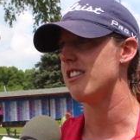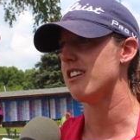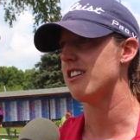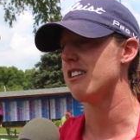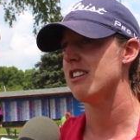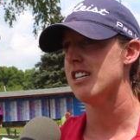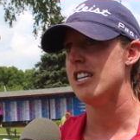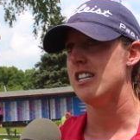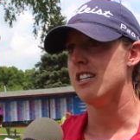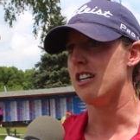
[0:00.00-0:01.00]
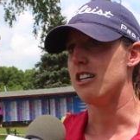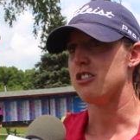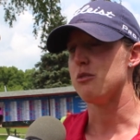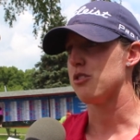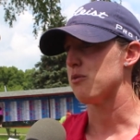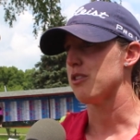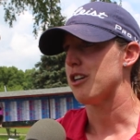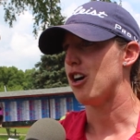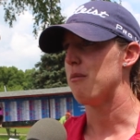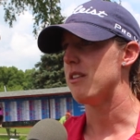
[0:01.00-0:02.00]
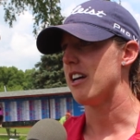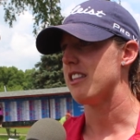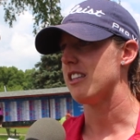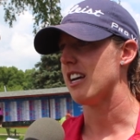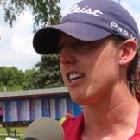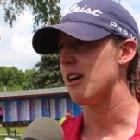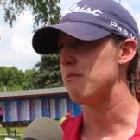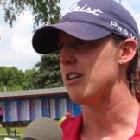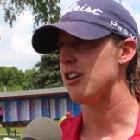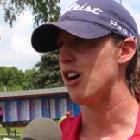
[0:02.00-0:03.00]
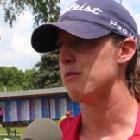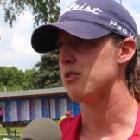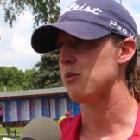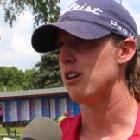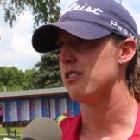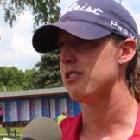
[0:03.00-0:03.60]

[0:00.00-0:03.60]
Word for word: and then uh, she was just really calm, and I think that kept me calm as well.